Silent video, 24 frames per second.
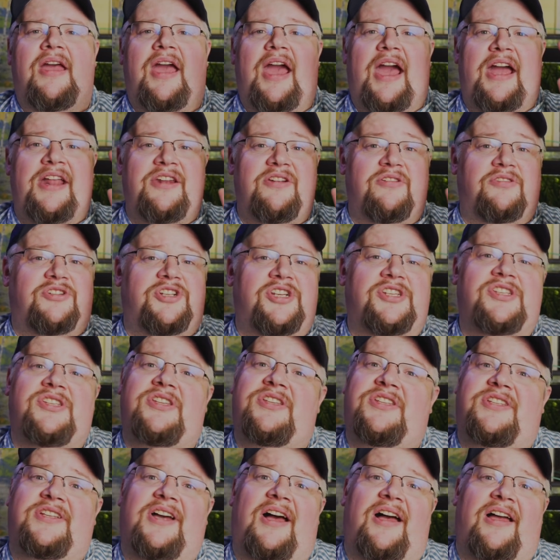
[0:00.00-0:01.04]
and you're
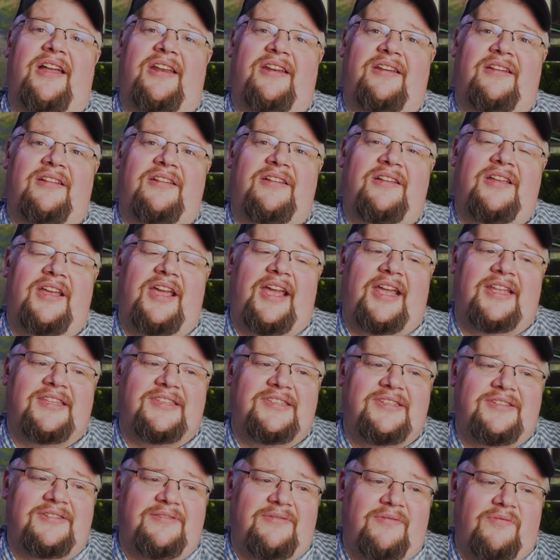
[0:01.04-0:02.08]
just done.
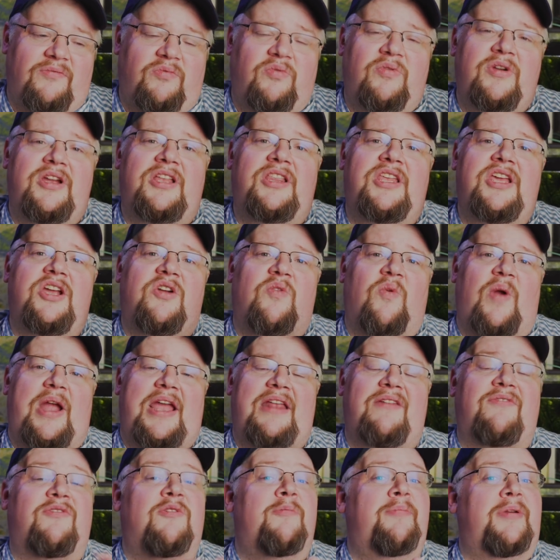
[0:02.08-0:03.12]
It's really
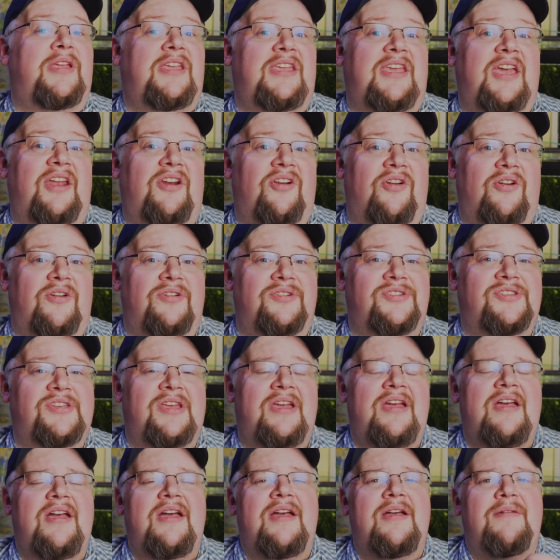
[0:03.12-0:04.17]
great for beginners
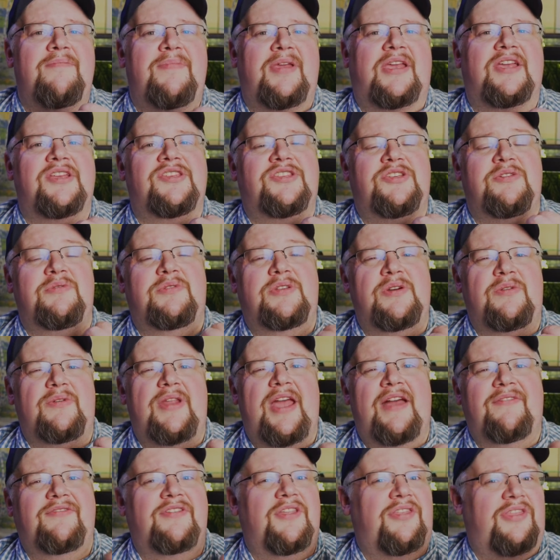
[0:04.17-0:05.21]
because you don't
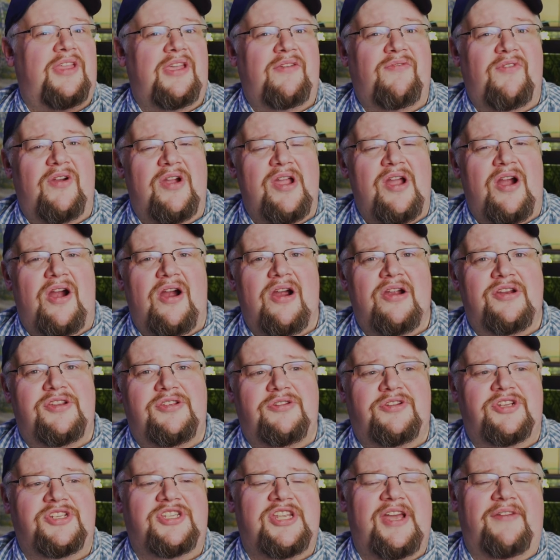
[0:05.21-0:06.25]
have to think very hard. You
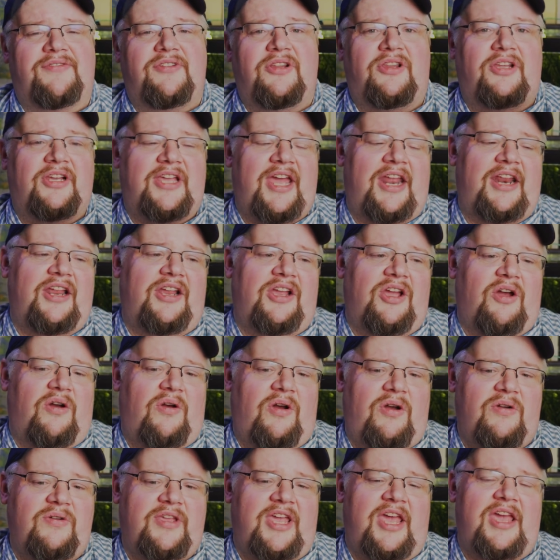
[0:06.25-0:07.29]
just have to look at it and go,
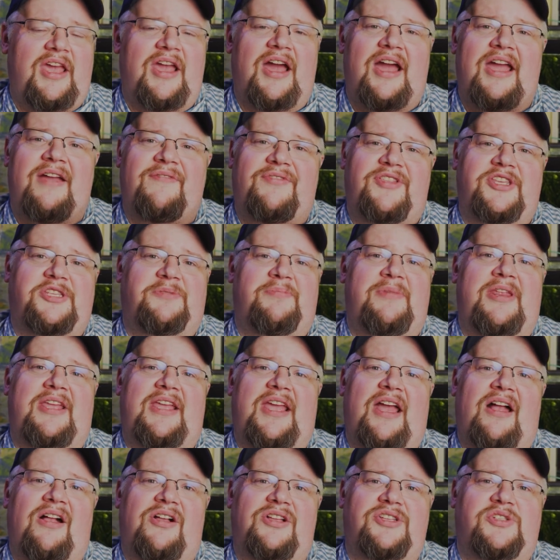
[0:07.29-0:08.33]
okay, I have this many
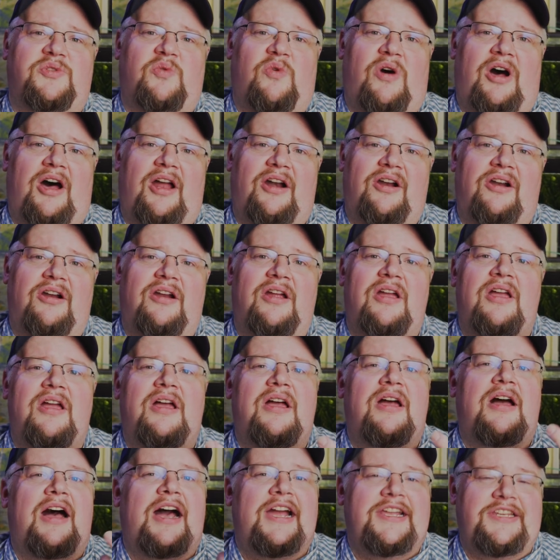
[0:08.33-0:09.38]
gallons of water.
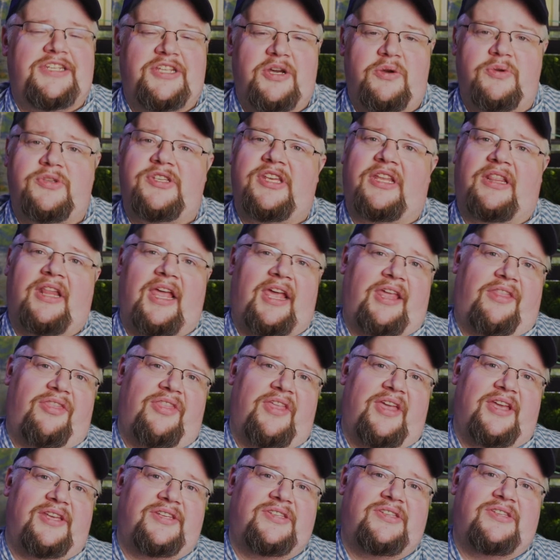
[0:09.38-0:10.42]
I dose it like
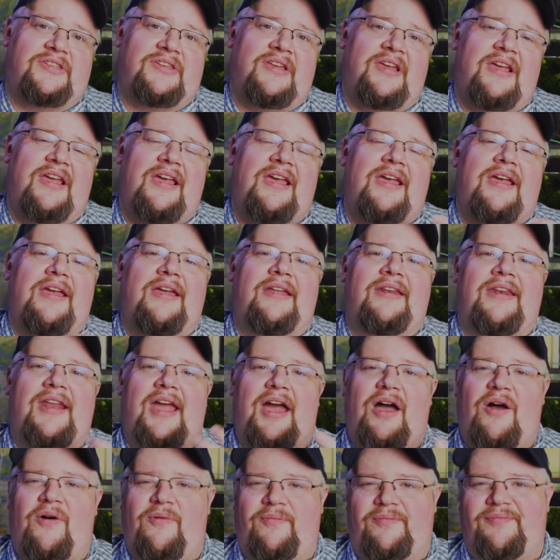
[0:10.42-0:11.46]
this.
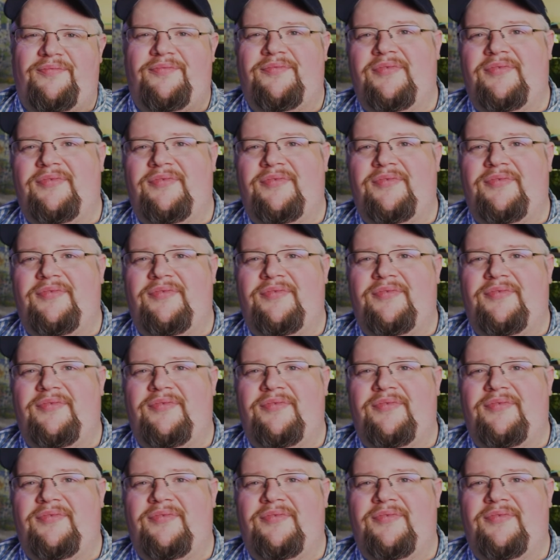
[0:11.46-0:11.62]
Now,